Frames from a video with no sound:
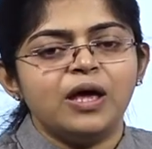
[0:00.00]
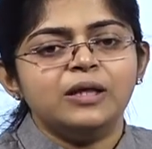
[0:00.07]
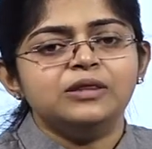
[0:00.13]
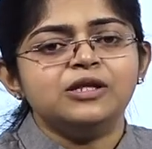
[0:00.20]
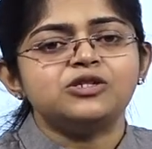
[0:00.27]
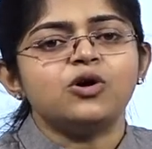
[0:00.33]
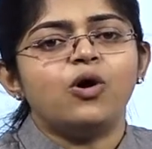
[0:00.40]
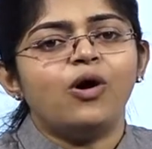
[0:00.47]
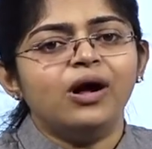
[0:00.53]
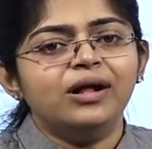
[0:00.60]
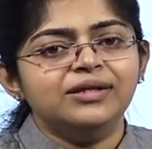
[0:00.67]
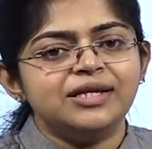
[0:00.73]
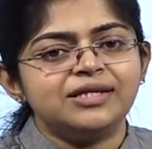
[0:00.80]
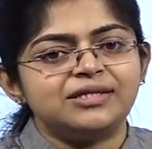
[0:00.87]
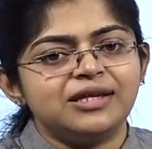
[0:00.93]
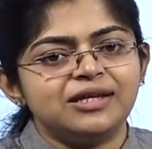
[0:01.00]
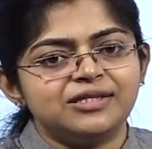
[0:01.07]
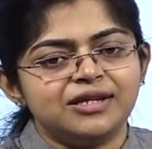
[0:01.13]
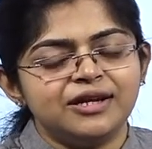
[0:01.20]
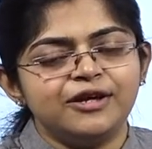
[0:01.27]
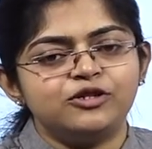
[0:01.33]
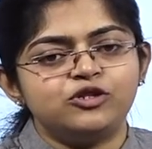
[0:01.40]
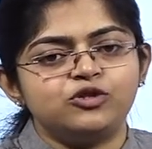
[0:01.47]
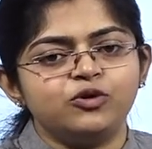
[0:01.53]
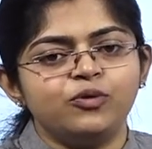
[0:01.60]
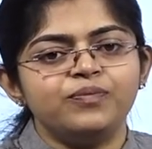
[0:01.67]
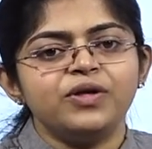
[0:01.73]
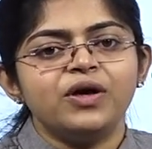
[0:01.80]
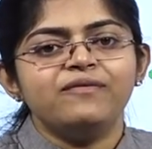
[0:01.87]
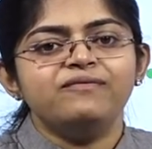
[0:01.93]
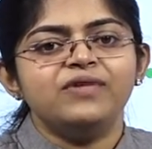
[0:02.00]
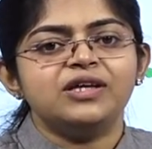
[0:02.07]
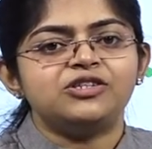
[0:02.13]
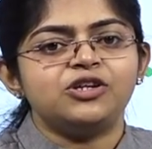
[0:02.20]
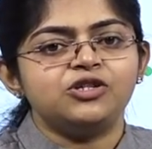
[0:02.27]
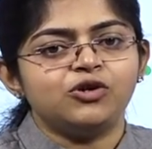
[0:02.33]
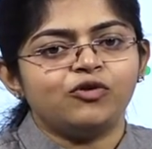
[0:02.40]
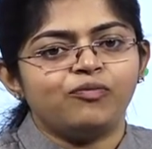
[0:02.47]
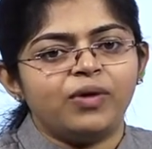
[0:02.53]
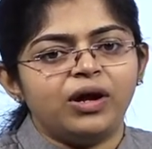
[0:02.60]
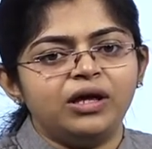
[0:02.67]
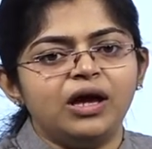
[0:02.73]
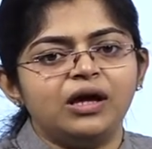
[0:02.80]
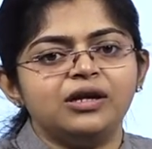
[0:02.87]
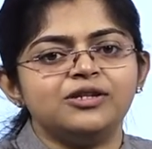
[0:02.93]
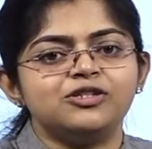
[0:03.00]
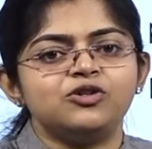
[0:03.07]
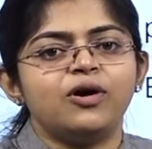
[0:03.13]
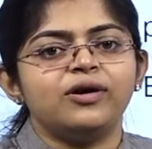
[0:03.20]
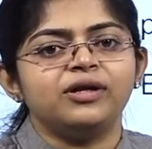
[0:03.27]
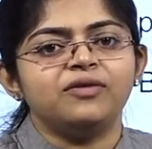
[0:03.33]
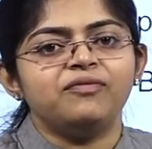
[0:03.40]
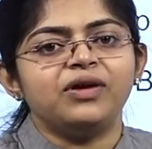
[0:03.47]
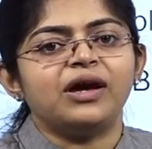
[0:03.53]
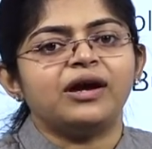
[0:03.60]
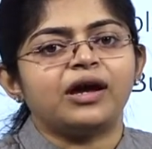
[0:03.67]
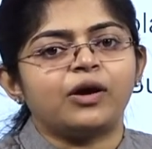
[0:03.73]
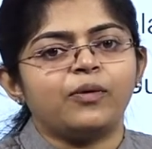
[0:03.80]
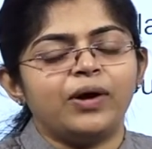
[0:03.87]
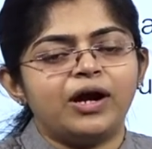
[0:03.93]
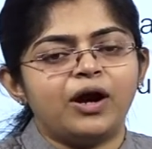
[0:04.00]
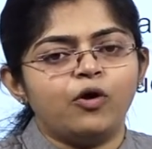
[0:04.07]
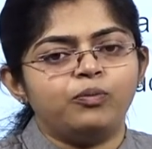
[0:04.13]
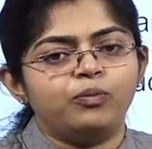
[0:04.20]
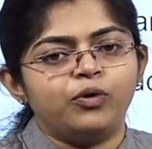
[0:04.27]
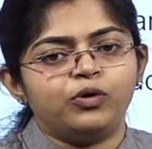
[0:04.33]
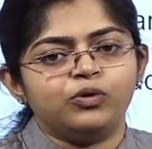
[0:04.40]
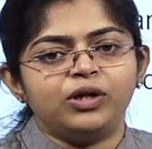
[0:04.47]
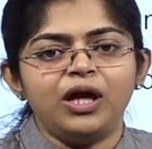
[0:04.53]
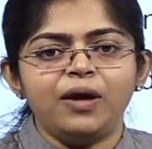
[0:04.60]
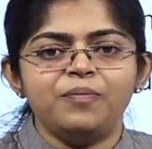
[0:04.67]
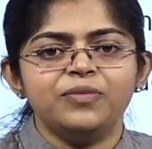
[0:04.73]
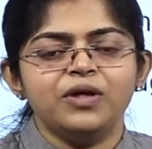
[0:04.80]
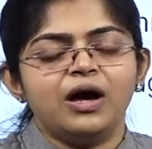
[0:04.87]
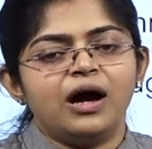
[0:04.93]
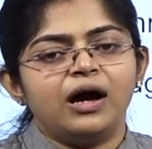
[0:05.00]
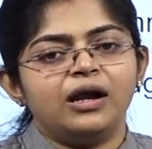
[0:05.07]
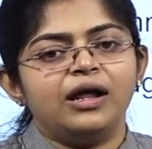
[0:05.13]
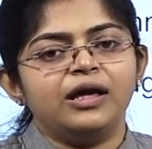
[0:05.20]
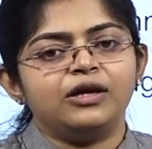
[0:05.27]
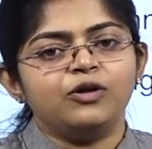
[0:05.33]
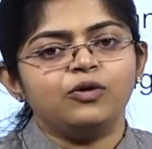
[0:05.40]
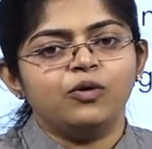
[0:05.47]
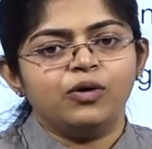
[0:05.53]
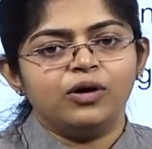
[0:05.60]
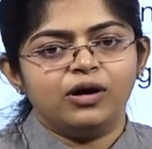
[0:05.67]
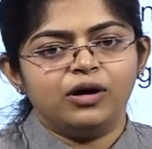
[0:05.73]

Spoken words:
This all these things leads to wastage of money and it's not giving a required output to the